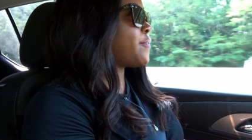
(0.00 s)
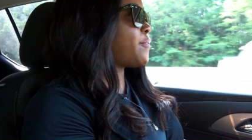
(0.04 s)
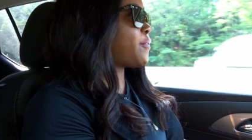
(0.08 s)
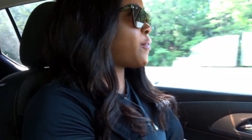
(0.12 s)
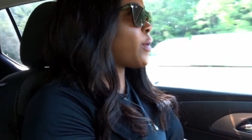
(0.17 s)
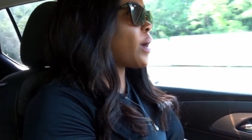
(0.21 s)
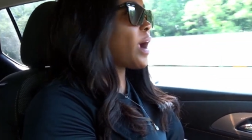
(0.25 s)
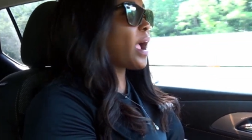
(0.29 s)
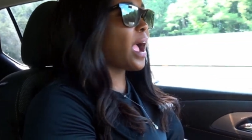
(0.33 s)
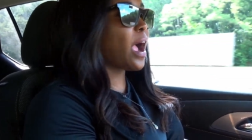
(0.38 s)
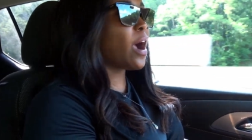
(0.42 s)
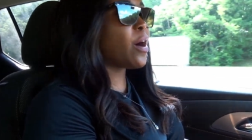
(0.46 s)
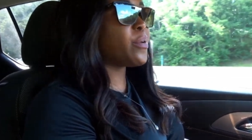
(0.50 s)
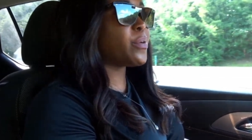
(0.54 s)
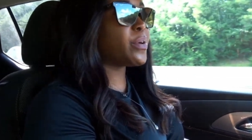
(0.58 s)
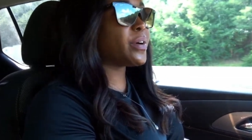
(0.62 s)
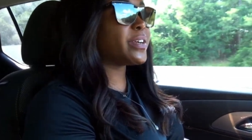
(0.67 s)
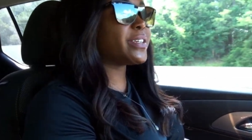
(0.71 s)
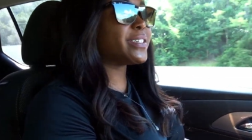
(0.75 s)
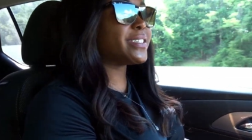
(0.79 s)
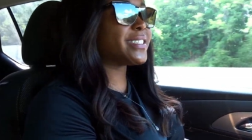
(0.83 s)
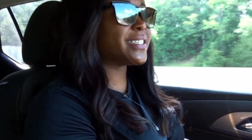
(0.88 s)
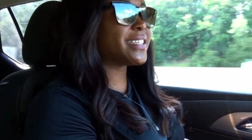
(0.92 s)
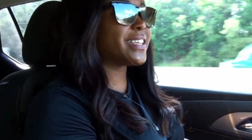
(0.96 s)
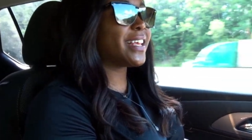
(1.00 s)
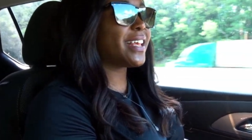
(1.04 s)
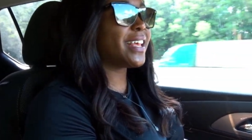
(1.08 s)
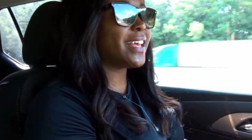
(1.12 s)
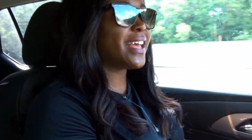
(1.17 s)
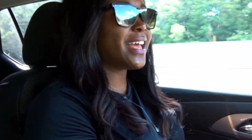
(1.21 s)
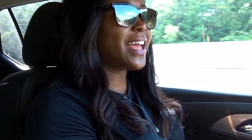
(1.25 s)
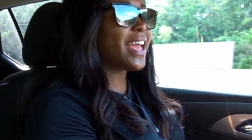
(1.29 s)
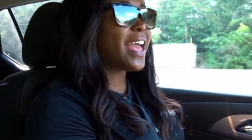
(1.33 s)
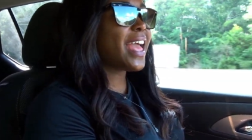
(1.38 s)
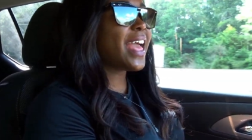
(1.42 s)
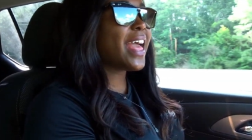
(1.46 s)
For hours,
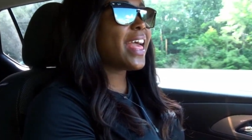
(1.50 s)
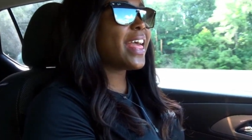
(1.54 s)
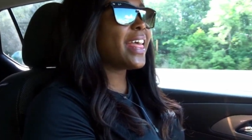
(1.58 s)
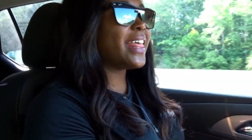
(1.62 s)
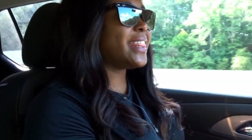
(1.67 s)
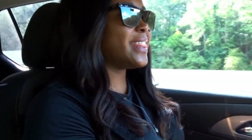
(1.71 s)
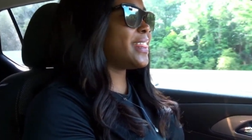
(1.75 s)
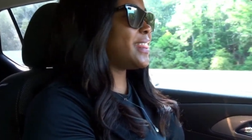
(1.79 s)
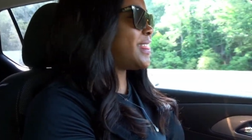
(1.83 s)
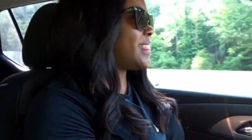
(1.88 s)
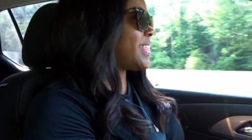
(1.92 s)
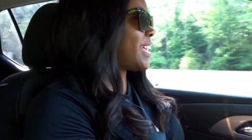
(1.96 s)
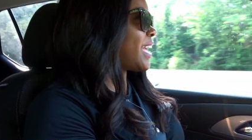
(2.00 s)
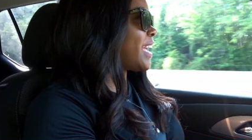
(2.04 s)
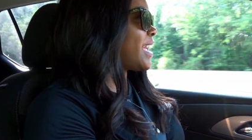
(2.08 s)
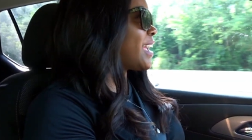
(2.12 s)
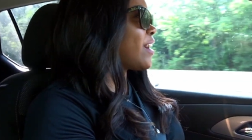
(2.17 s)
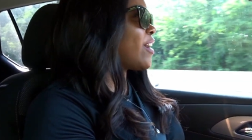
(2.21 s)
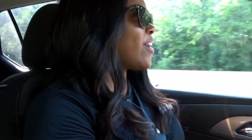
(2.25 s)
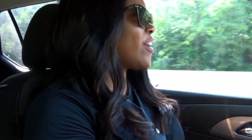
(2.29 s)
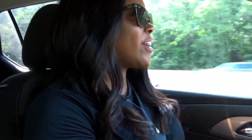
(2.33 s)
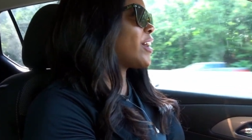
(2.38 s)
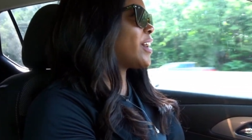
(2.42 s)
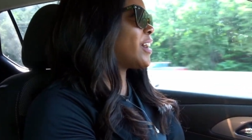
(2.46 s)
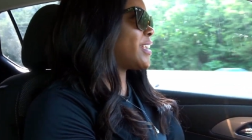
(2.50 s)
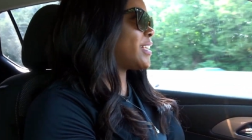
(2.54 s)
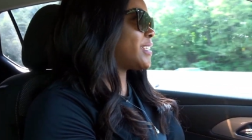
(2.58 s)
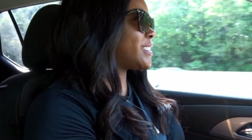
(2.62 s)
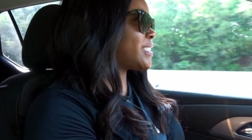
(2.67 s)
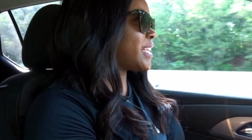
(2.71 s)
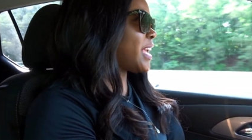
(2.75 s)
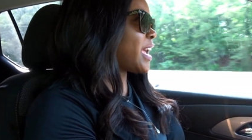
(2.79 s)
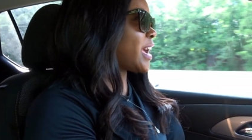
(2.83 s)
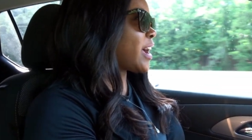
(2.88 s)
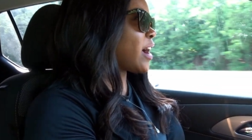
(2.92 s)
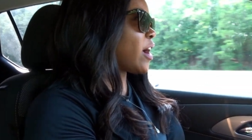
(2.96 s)
they are going to
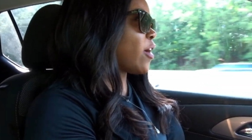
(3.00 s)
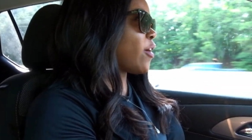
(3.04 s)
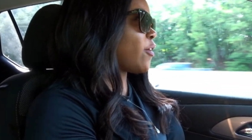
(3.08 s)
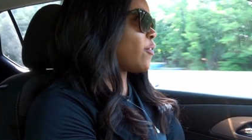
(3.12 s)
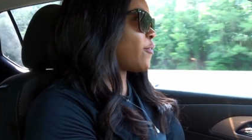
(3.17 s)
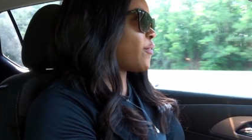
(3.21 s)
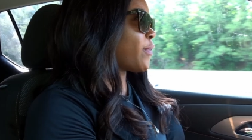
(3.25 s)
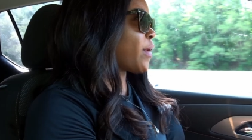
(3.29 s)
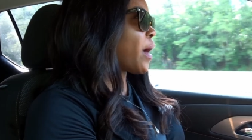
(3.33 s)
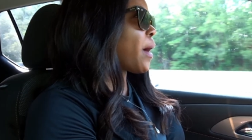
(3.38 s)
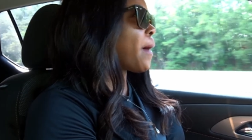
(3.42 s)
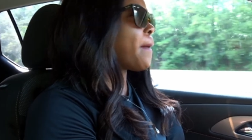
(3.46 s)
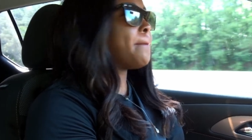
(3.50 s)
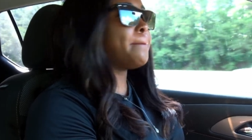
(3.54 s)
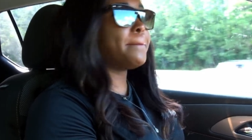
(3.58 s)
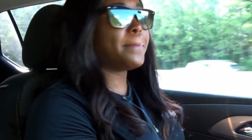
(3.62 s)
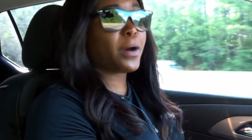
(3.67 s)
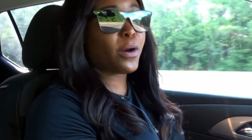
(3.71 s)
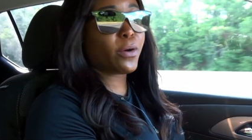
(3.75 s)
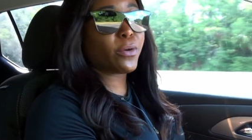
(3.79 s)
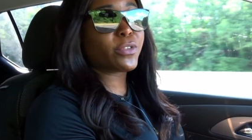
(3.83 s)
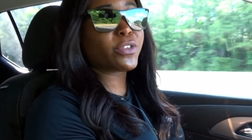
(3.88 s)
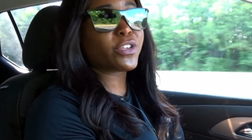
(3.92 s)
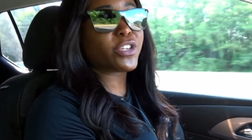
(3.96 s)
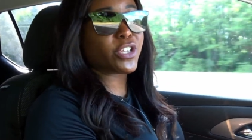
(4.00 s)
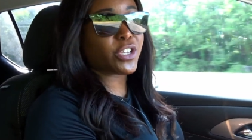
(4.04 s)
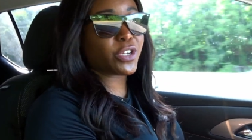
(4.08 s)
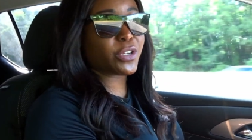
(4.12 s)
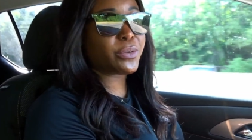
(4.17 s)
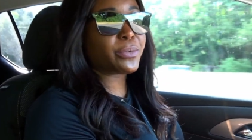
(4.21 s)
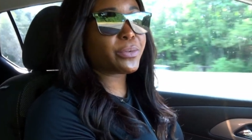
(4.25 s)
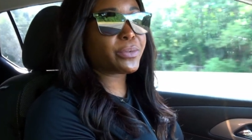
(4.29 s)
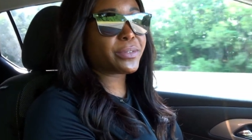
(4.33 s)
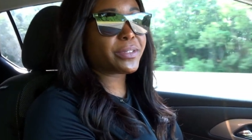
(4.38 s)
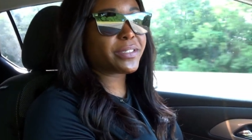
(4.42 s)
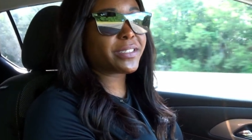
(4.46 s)
take off both
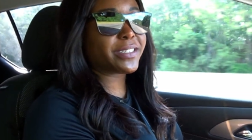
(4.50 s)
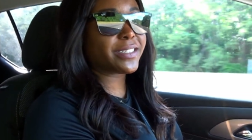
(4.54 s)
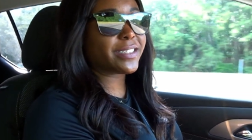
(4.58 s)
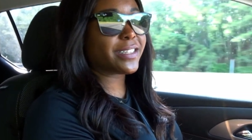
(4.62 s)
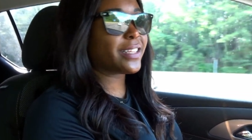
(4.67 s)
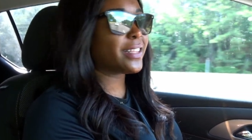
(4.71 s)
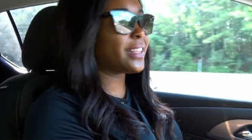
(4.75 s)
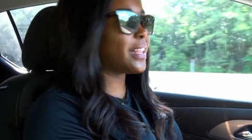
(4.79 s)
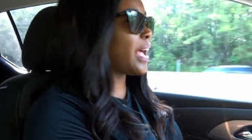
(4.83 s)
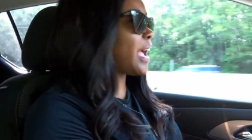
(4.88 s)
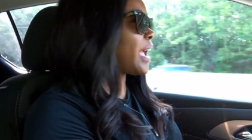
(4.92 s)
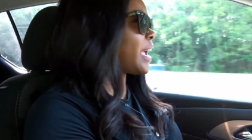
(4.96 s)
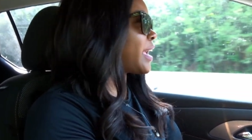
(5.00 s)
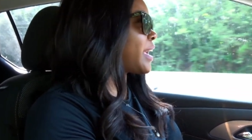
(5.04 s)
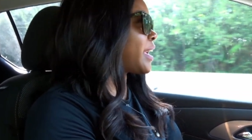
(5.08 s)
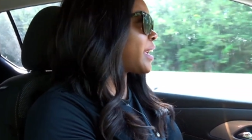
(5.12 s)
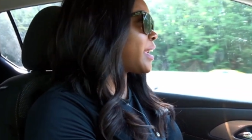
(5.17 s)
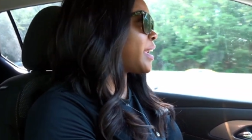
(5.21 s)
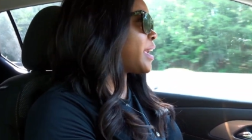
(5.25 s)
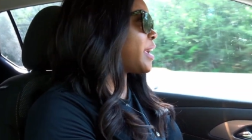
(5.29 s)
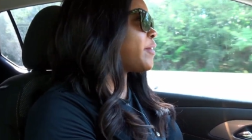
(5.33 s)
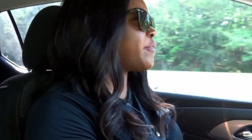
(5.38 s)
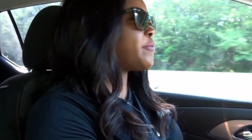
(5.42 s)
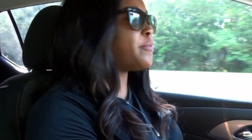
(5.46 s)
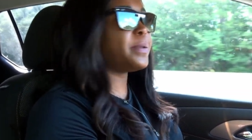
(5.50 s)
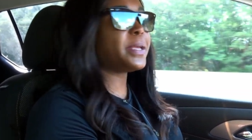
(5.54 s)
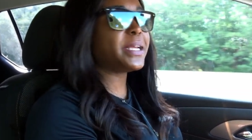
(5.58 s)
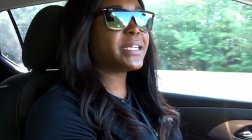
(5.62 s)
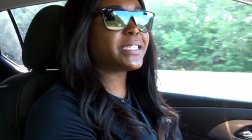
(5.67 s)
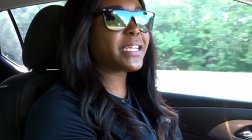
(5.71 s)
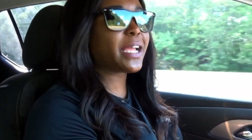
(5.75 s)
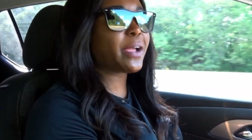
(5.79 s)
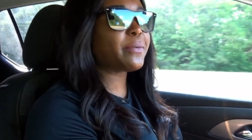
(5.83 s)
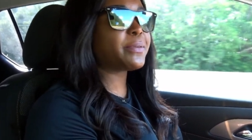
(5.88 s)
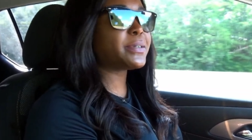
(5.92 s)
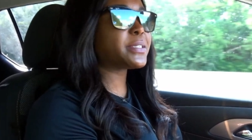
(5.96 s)
shoes. Like, if
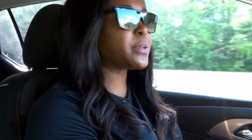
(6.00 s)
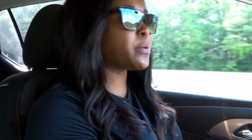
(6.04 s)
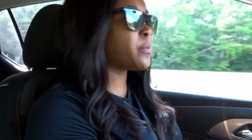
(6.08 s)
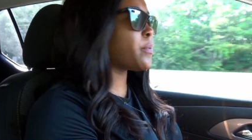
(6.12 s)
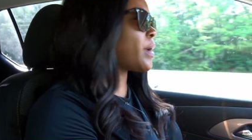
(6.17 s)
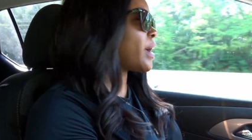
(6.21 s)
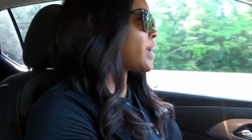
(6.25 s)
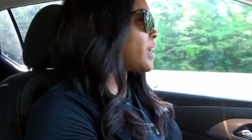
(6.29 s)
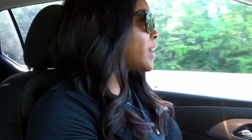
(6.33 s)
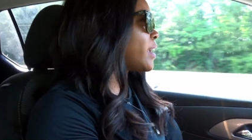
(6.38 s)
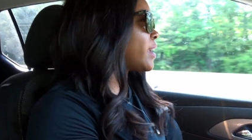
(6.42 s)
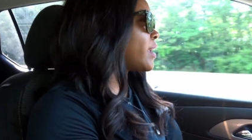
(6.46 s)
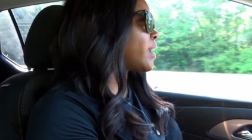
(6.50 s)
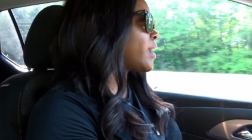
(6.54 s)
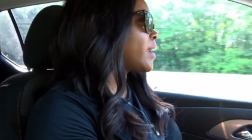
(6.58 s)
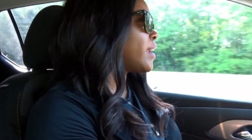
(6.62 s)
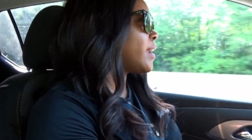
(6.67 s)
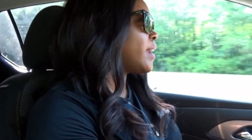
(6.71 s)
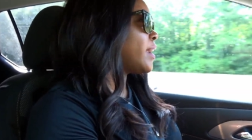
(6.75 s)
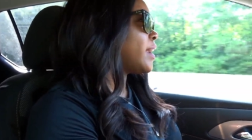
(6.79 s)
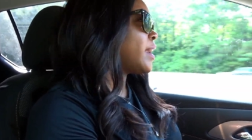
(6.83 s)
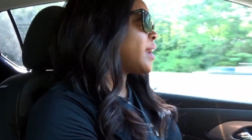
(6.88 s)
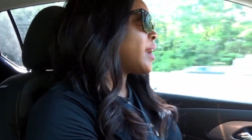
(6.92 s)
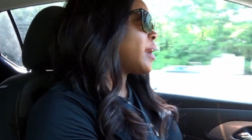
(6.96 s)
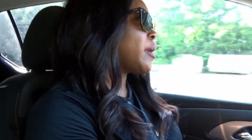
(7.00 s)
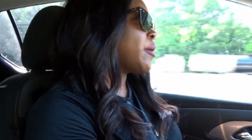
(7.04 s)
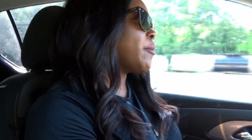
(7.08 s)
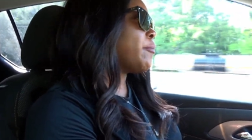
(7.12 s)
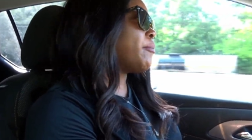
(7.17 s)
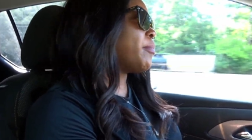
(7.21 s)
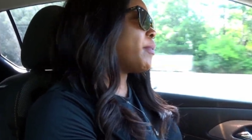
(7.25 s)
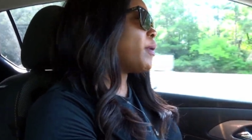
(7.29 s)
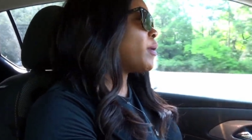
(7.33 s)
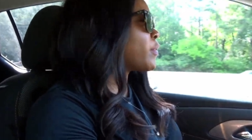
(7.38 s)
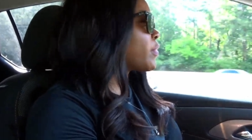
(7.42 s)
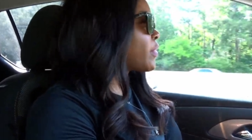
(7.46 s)
BJ was awake,
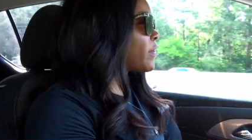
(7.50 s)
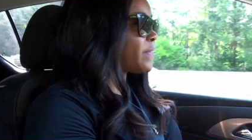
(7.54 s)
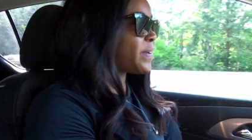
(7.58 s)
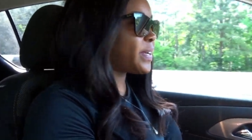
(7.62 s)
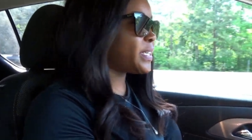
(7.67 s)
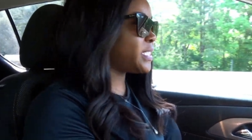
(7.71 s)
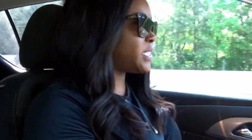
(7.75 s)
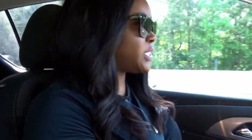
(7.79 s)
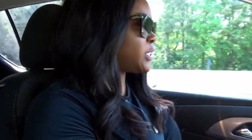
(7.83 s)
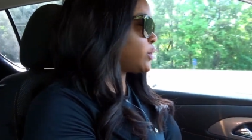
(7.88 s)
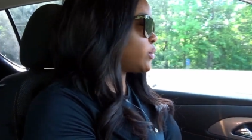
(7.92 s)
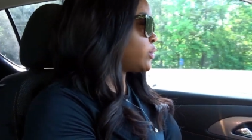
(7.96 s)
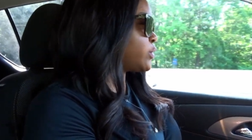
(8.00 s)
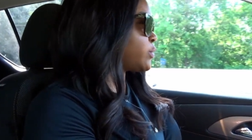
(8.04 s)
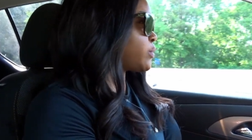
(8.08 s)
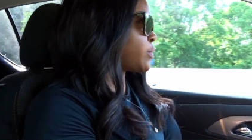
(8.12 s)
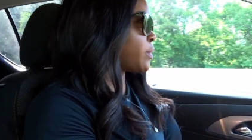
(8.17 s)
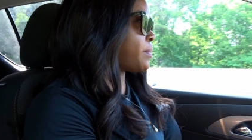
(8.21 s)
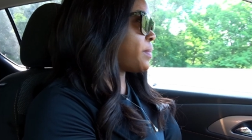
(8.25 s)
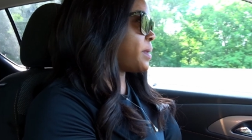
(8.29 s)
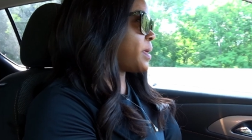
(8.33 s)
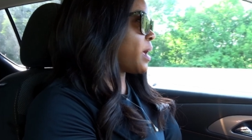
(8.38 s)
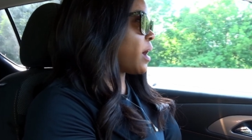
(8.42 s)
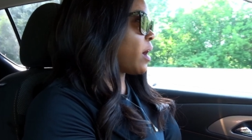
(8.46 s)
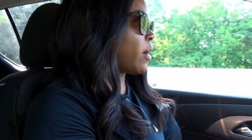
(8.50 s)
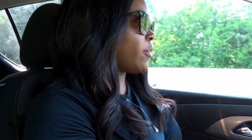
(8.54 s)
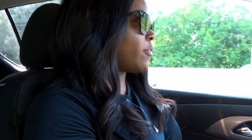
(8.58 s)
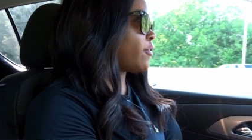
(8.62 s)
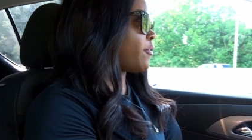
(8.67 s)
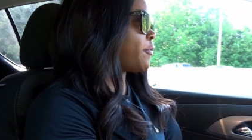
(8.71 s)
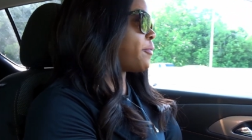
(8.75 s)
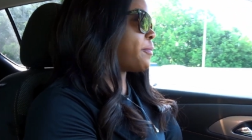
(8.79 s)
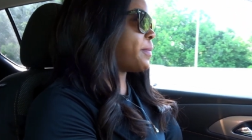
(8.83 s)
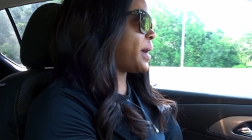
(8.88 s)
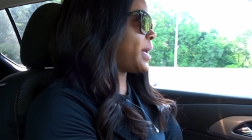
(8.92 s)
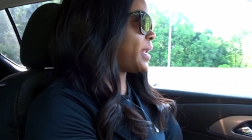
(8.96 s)
both of his shoes would be
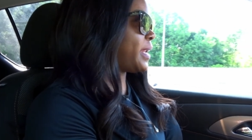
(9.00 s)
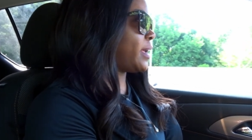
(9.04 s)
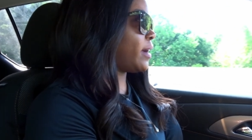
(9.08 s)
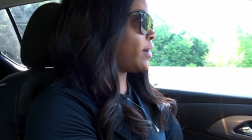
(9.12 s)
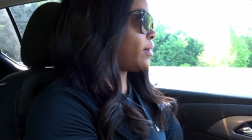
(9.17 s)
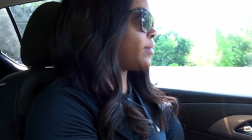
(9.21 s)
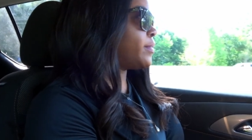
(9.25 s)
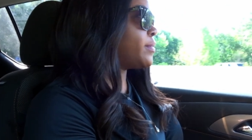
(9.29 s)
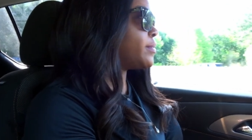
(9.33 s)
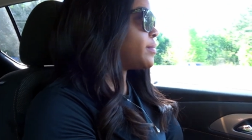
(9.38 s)
off by now.